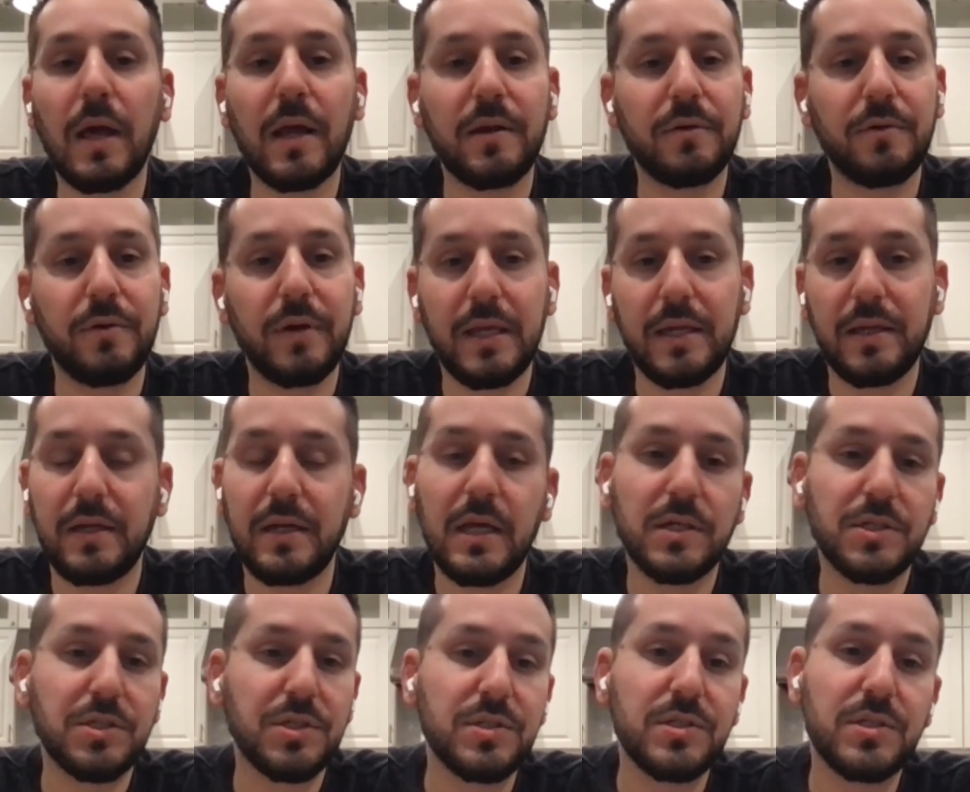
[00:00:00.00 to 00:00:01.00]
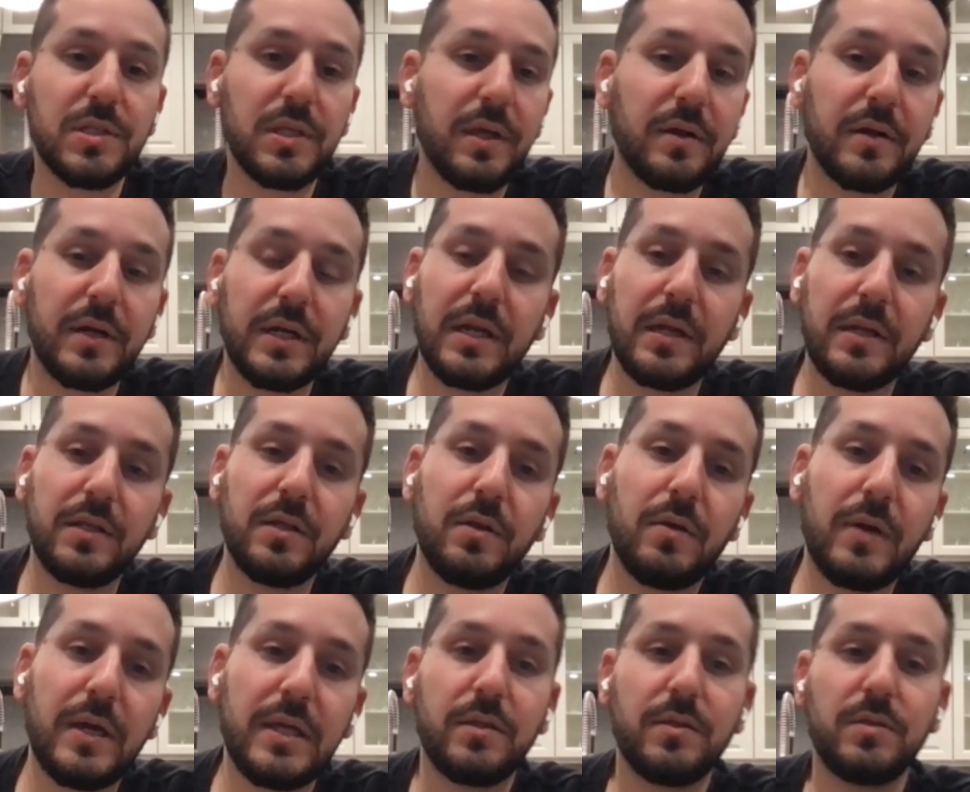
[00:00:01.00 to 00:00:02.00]
a lot of great connections there and you
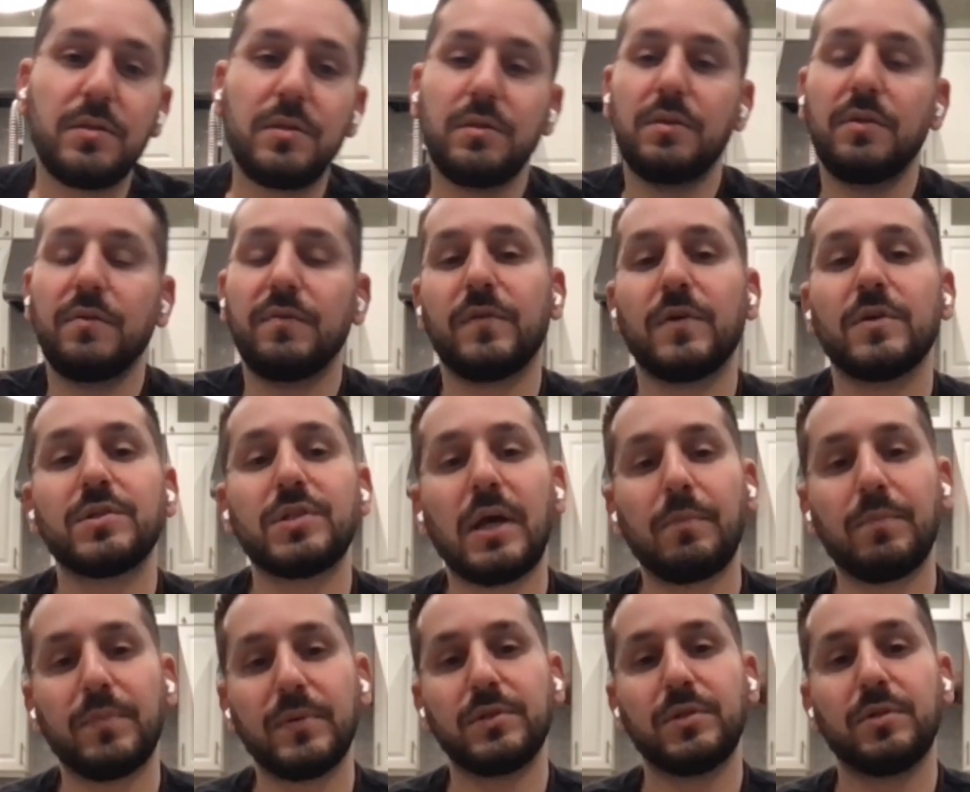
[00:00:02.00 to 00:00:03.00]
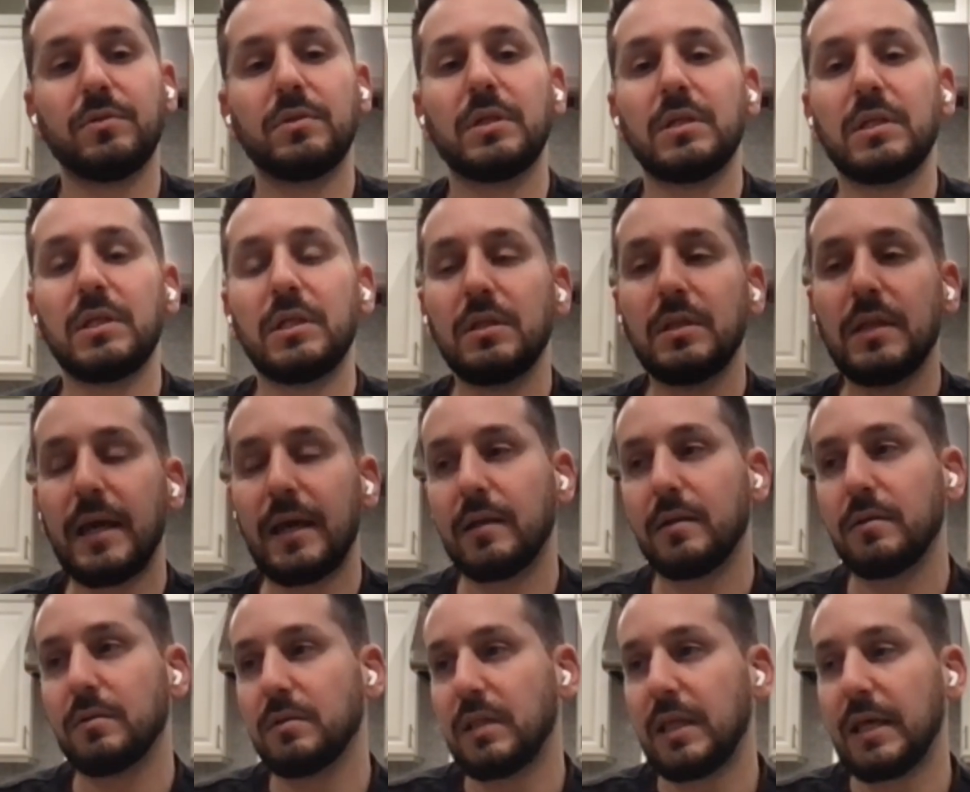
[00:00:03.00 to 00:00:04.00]
know I, the first opportunity
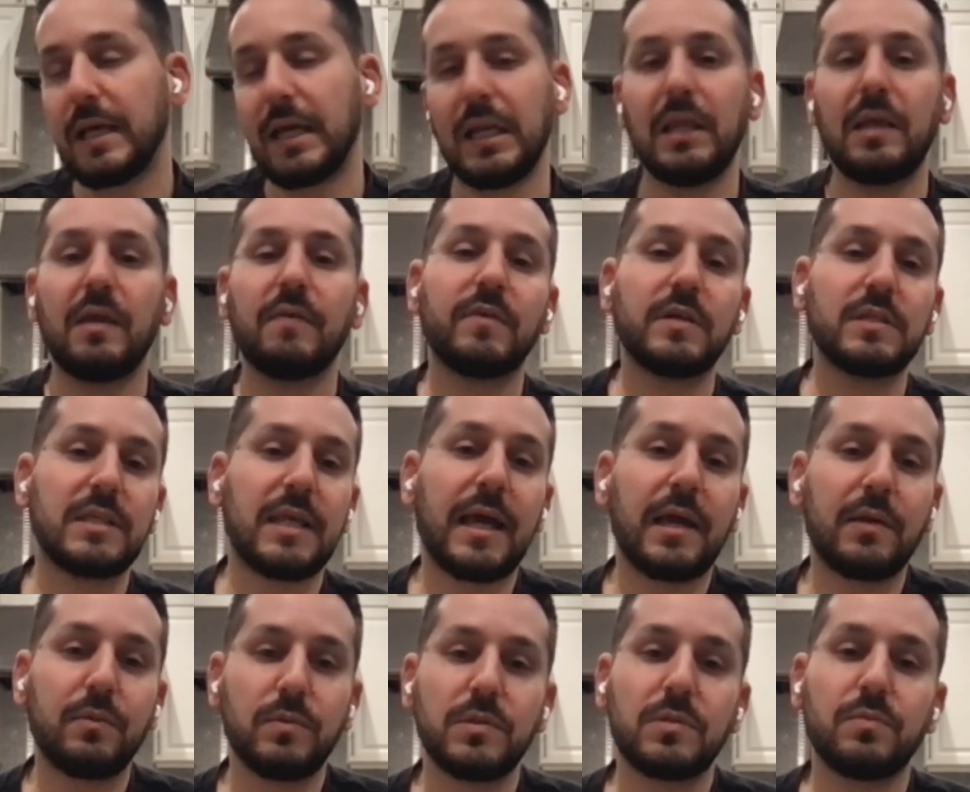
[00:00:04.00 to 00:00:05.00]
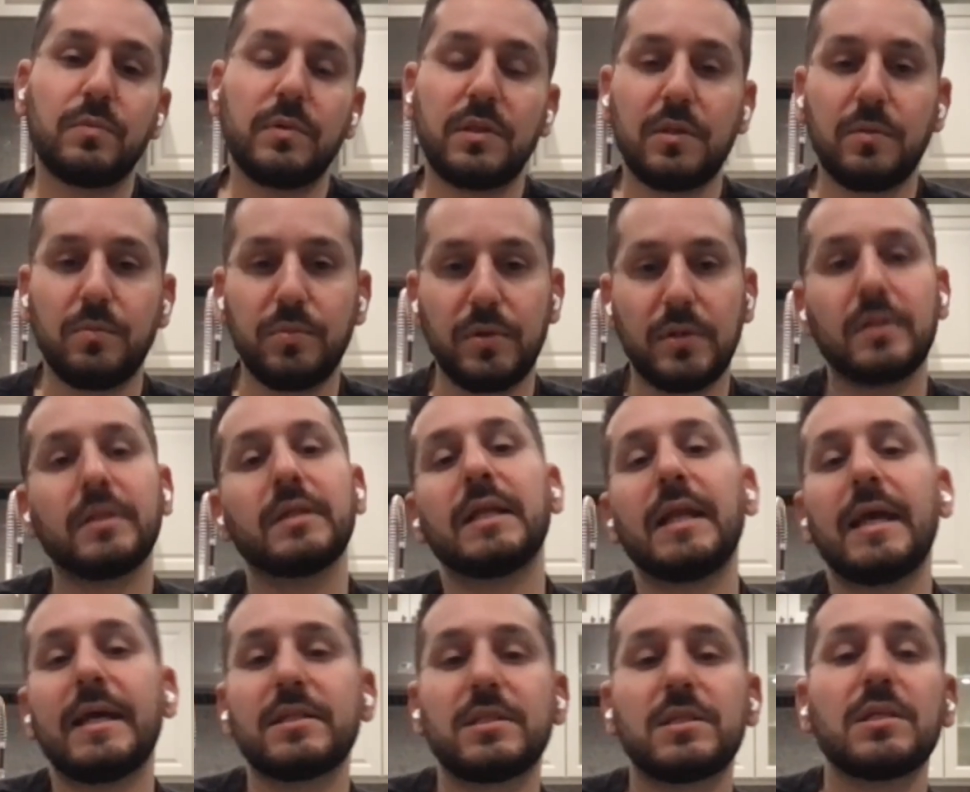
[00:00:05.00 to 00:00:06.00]
that that any of us had was with the
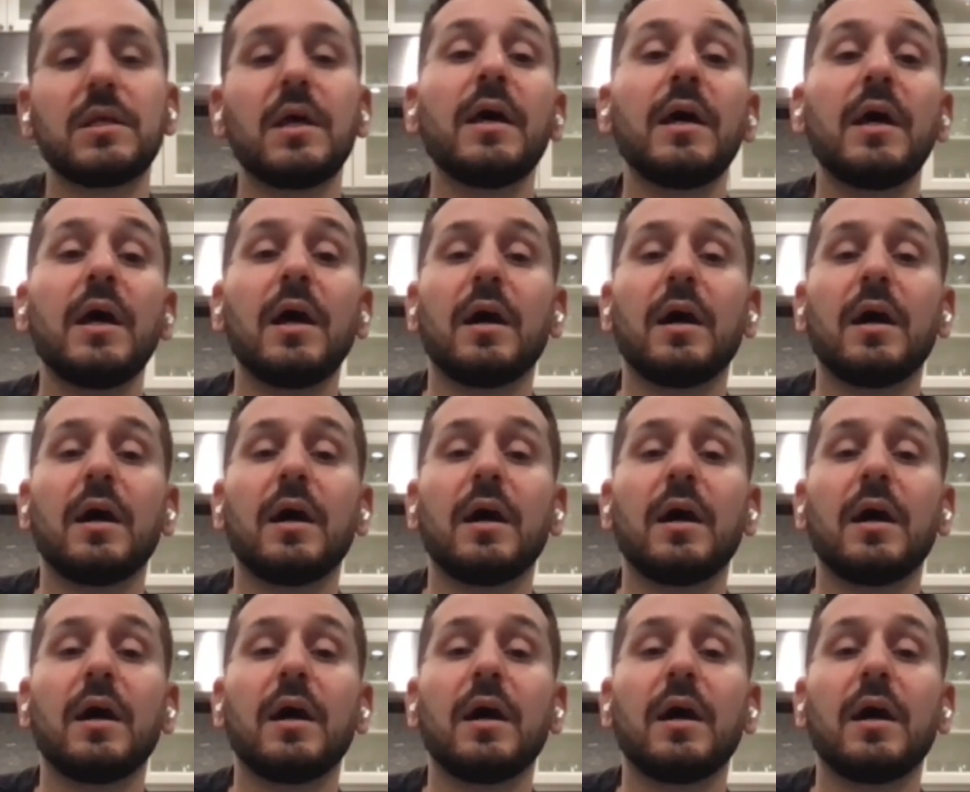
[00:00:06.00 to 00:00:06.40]
Brooklyn Nets.